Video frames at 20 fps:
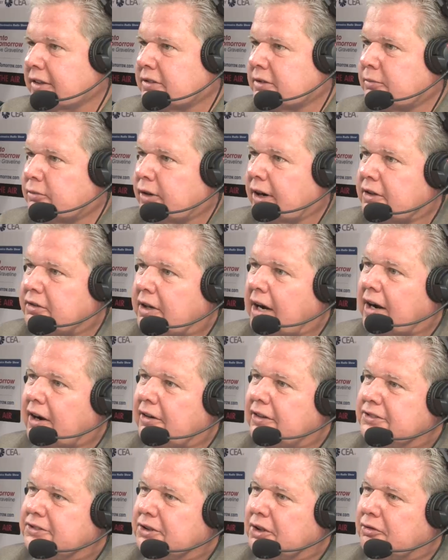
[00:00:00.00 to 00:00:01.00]
some fresh
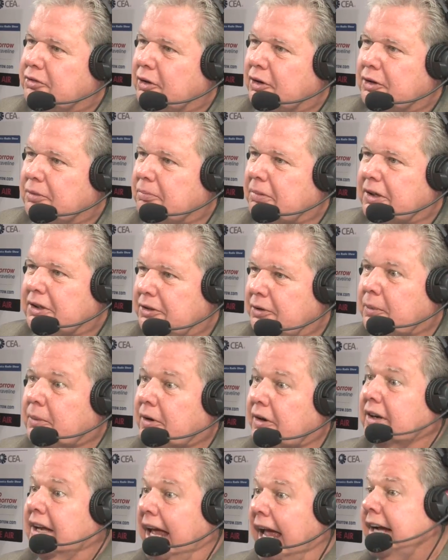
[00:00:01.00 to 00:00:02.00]
air and so forth, but you
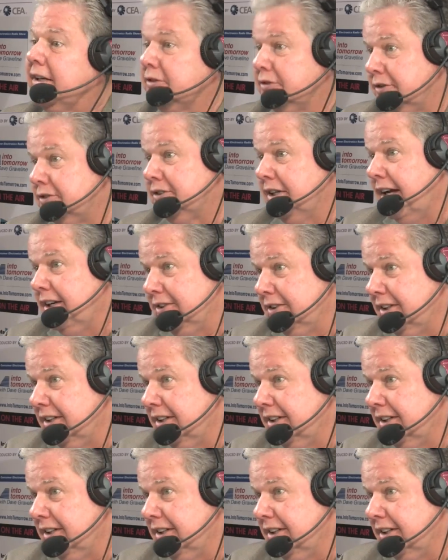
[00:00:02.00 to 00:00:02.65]
weren't exercising. It